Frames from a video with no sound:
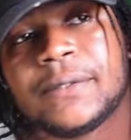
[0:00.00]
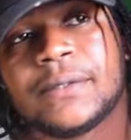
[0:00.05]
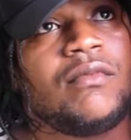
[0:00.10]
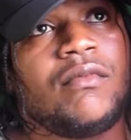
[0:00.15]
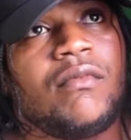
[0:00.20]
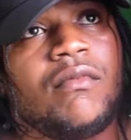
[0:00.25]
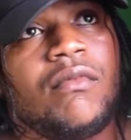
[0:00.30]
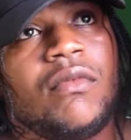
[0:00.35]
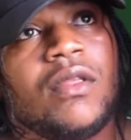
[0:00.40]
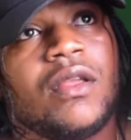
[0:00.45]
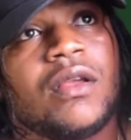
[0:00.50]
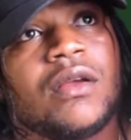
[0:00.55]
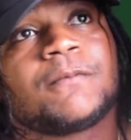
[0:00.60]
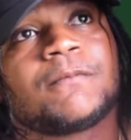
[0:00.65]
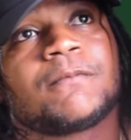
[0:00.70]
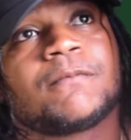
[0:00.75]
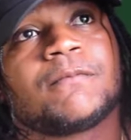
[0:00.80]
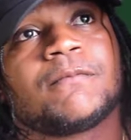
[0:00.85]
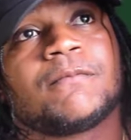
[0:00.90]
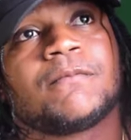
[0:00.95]
Did it feel
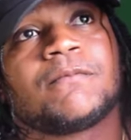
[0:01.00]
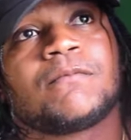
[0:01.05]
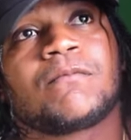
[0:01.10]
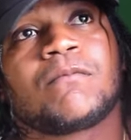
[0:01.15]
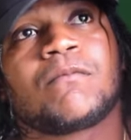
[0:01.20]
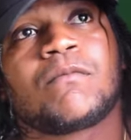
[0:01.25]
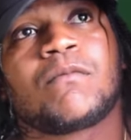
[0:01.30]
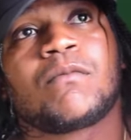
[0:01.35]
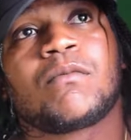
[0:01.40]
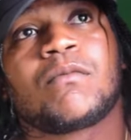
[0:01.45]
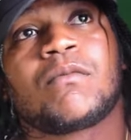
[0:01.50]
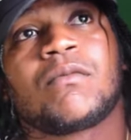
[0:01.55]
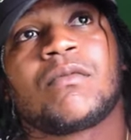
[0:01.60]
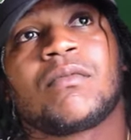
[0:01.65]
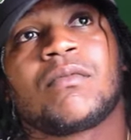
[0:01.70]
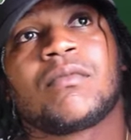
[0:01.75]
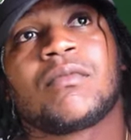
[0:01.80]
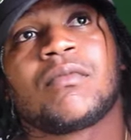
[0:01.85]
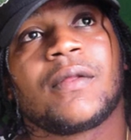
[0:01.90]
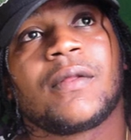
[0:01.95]
different being in
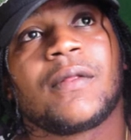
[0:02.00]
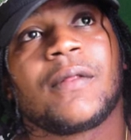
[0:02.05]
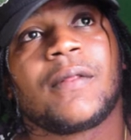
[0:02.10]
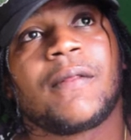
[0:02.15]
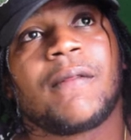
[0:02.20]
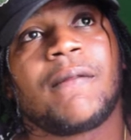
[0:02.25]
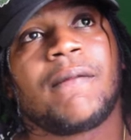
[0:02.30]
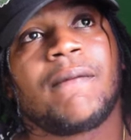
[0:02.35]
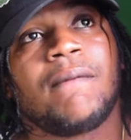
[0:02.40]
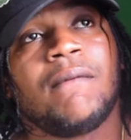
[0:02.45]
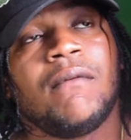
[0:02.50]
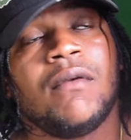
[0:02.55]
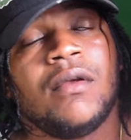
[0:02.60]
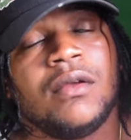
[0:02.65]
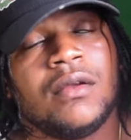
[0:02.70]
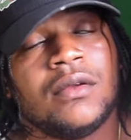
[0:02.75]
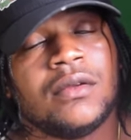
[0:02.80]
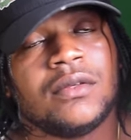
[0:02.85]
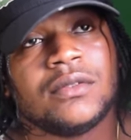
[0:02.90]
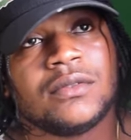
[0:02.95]
Cayman from Jamaica?
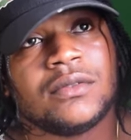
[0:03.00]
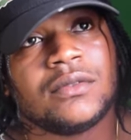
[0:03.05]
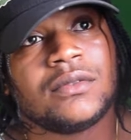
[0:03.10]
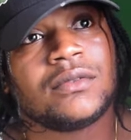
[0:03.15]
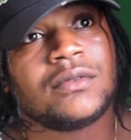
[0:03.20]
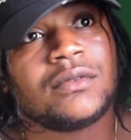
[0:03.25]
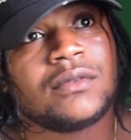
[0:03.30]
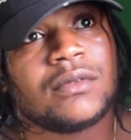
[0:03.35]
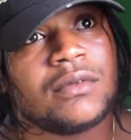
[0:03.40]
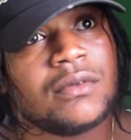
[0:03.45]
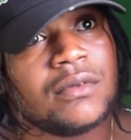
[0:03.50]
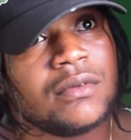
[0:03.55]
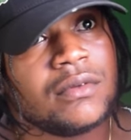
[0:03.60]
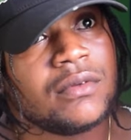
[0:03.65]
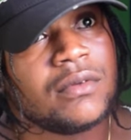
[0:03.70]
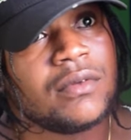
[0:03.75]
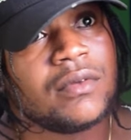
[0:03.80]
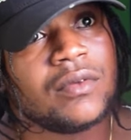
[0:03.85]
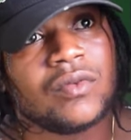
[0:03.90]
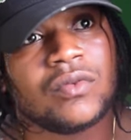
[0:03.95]
How did it feel like
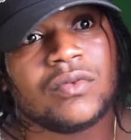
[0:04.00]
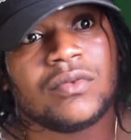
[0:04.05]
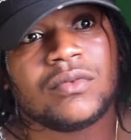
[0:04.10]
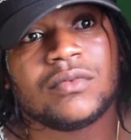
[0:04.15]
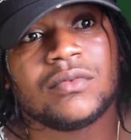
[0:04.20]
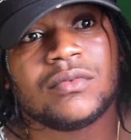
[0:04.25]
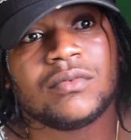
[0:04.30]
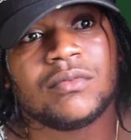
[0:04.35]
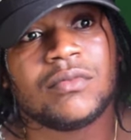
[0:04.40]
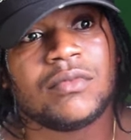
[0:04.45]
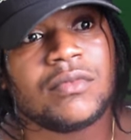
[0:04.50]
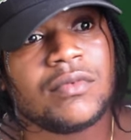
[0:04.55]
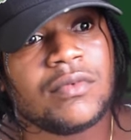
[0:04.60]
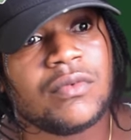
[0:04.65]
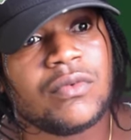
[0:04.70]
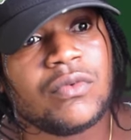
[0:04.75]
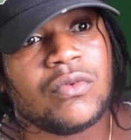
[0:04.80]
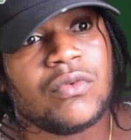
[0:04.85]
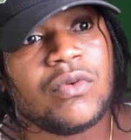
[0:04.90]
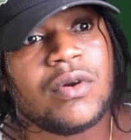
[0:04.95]
traveling?
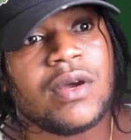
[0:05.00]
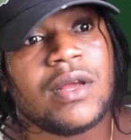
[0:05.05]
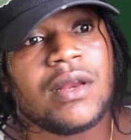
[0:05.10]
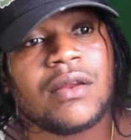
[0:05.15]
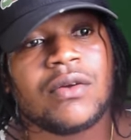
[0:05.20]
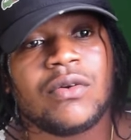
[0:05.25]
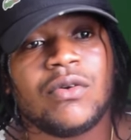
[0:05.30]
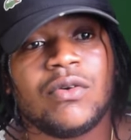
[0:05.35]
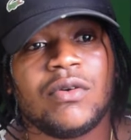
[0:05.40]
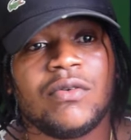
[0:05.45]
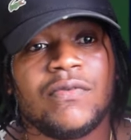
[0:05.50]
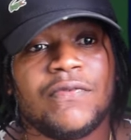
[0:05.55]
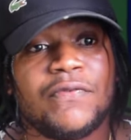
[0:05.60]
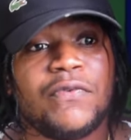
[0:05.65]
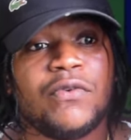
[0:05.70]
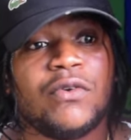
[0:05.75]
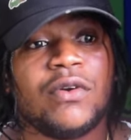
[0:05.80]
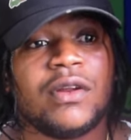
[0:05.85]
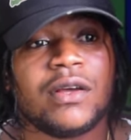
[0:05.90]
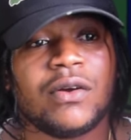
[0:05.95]
Well good,
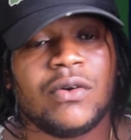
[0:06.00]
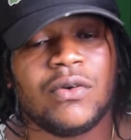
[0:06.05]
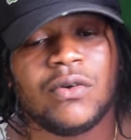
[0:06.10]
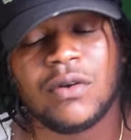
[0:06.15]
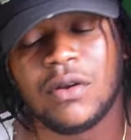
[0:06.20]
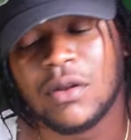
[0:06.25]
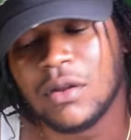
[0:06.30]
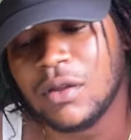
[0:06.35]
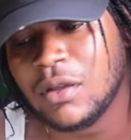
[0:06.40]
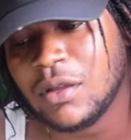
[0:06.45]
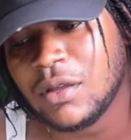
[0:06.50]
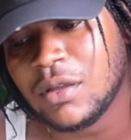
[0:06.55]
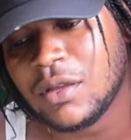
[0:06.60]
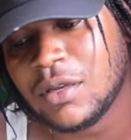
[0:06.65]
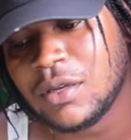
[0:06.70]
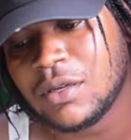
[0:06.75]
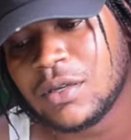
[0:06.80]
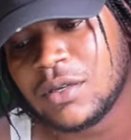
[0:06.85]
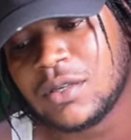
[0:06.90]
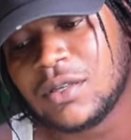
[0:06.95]
fully good.
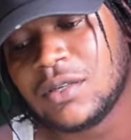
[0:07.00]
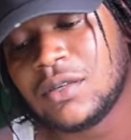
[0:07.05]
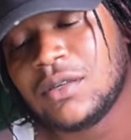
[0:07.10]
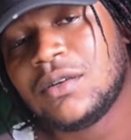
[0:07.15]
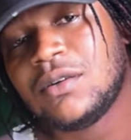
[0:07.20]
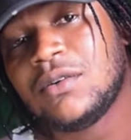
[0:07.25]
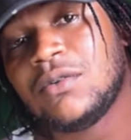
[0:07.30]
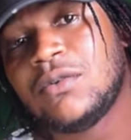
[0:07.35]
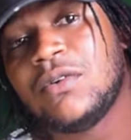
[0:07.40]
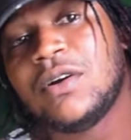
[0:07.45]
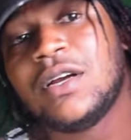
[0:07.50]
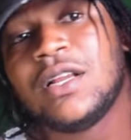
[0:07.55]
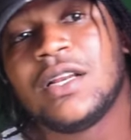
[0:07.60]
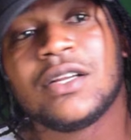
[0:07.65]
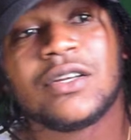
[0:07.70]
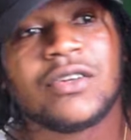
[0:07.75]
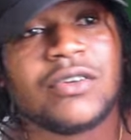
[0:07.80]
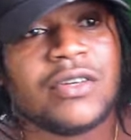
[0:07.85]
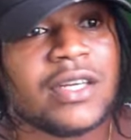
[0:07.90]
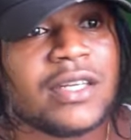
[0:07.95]

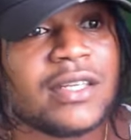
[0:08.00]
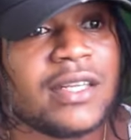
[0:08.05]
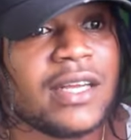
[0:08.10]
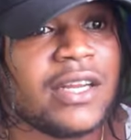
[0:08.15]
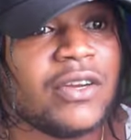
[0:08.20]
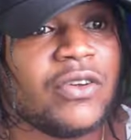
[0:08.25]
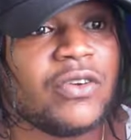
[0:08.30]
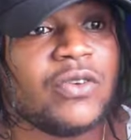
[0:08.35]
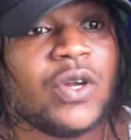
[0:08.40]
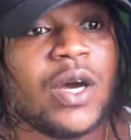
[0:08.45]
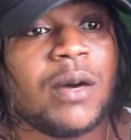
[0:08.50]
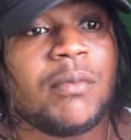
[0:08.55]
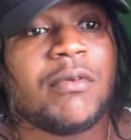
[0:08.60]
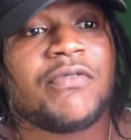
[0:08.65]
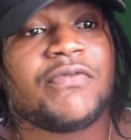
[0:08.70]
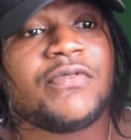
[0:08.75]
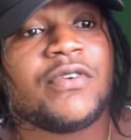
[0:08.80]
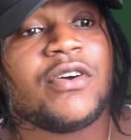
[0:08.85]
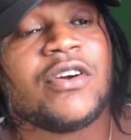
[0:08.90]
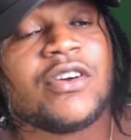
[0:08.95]
Well great, I don't know, I'm a
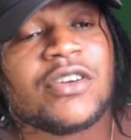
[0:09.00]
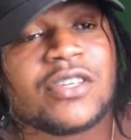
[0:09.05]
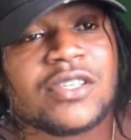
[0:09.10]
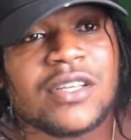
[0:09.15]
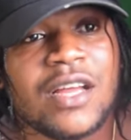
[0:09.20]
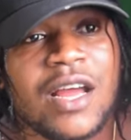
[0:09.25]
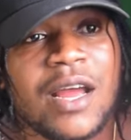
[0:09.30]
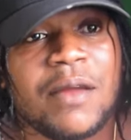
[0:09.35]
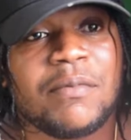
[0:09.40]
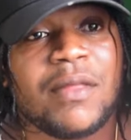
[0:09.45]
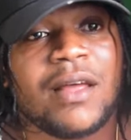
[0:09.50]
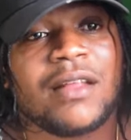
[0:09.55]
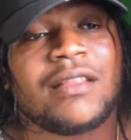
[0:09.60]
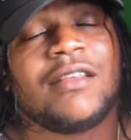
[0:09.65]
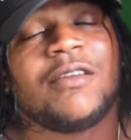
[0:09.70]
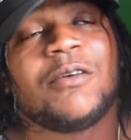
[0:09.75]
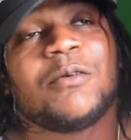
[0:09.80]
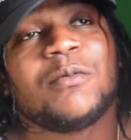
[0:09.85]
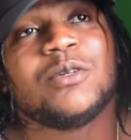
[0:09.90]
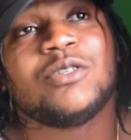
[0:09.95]
first time that,
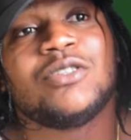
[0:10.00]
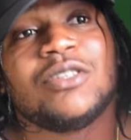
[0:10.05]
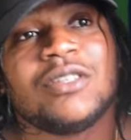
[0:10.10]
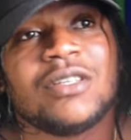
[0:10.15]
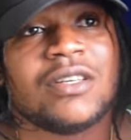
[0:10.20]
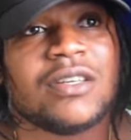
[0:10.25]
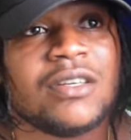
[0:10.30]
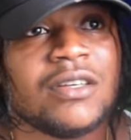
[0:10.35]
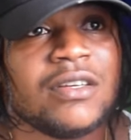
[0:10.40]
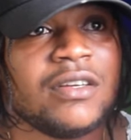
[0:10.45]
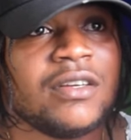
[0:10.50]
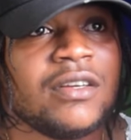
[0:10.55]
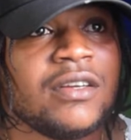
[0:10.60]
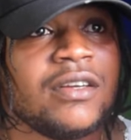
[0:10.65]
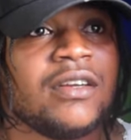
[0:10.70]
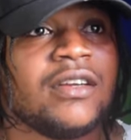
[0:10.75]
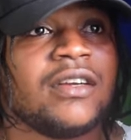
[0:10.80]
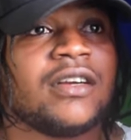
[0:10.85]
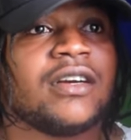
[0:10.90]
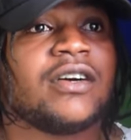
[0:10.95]
you know, my G.
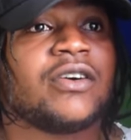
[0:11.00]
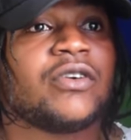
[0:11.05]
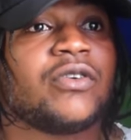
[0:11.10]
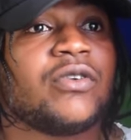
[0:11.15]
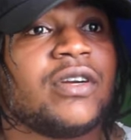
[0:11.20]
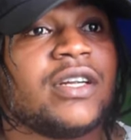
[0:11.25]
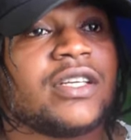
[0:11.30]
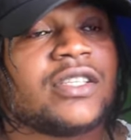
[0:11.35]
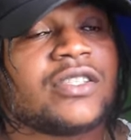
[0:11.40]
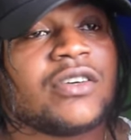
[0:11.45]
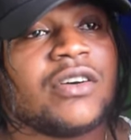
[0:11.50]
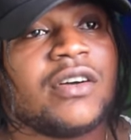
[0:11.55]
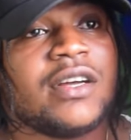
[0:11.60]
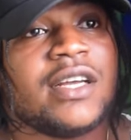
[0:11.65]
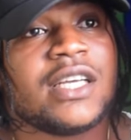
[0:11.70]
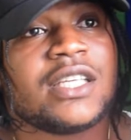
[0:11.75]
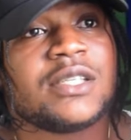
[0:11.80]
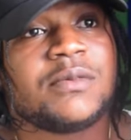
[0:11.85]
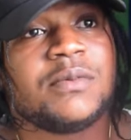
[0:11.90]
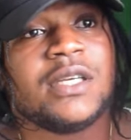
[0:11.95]
I go there to so
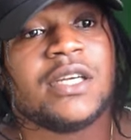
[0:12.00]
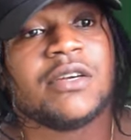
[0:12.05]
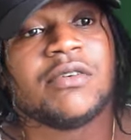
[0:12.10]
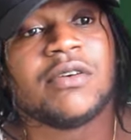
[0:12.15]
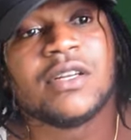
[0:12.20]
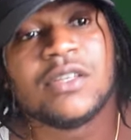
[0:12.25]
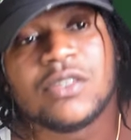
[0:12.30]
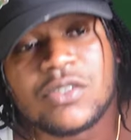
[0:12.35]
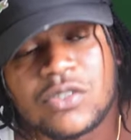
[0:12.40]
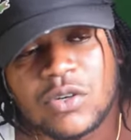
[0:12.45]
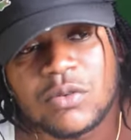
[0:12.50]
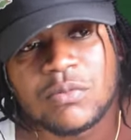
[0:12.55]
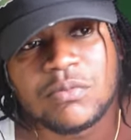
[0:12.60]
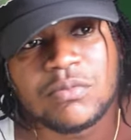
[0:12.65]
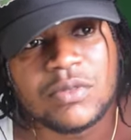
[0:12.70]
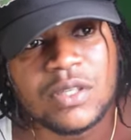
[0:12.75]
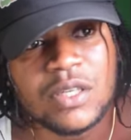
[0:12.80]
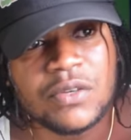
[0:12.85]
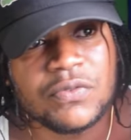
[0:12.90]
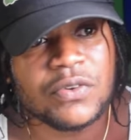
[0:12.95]
experience some
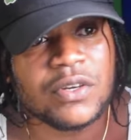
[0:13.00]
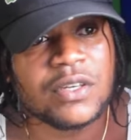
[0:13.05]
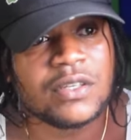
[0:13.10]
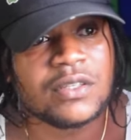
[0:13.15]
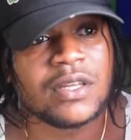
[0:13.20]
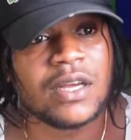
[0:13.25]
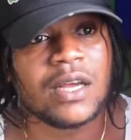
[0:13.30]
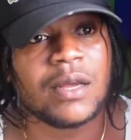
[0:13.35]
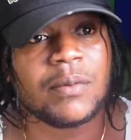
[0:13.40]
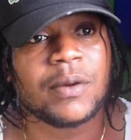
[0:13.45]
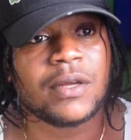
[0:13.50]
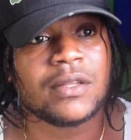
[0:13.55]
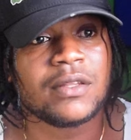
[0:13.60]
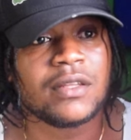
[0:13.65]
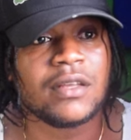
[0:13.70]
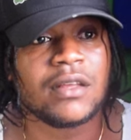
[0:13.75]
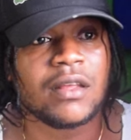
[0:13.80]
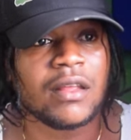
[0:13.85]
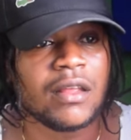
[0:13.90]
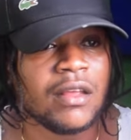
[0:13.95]
different type of
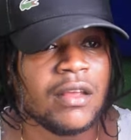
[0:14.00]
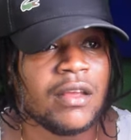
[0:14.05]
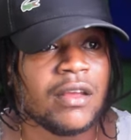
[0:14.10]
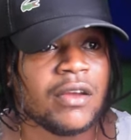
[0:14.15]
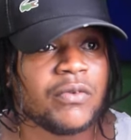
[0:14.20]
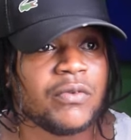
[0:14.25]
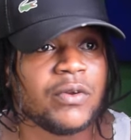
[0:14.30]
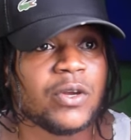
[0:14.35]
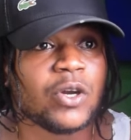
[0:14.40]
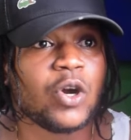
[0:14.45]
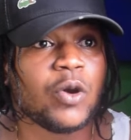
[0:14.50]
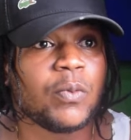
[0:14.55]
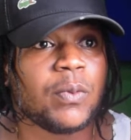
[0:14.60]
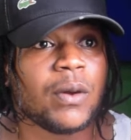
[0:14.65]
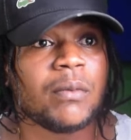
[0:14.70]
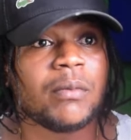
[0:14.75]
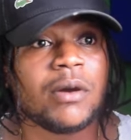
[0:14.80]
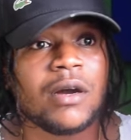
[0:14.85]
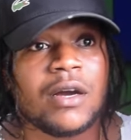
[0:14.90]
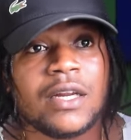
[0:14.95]
thing wake up
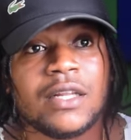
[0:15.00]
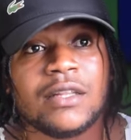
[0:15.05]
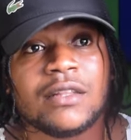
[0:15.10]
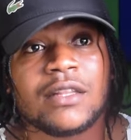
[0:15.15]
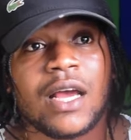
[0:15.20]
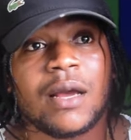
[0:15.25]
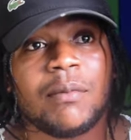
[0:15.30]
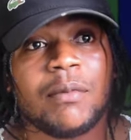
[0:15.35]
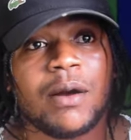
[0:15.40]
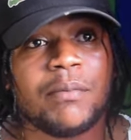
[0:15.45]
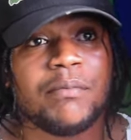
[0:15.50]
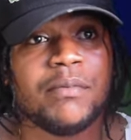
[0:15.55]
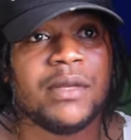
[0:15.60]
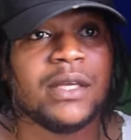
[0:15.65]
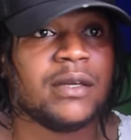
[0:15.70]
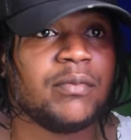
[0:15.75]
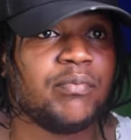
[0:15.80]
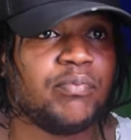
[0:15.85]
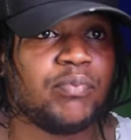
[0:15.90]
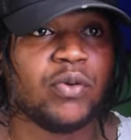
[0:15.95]
a morning time, a
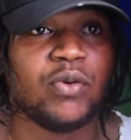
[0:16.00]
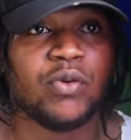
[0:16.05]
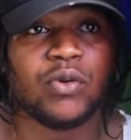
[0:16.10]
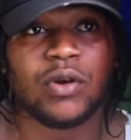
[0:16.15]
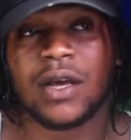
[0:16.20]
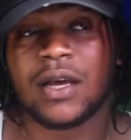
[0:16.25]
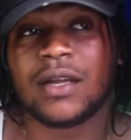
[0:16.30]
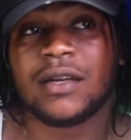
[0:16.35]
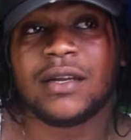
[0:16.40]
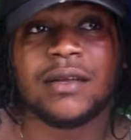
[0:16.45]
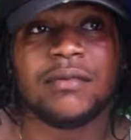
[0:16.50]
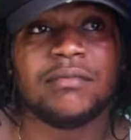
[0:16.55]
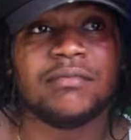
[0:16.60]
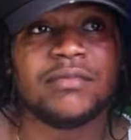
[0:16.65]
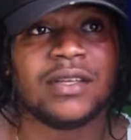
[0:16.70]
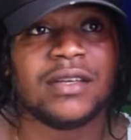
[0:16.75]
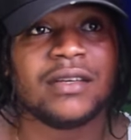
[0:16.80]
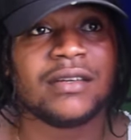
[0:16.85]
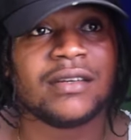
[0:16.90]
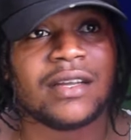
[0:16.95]
big pool and them
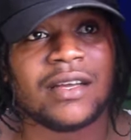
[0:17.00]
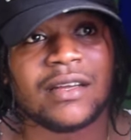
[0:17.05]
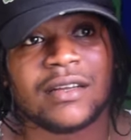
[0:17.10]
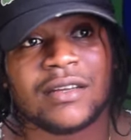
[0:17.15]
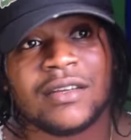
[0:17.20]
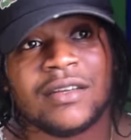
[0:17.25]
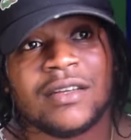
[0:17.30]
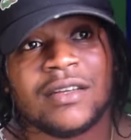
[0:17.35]
thing there.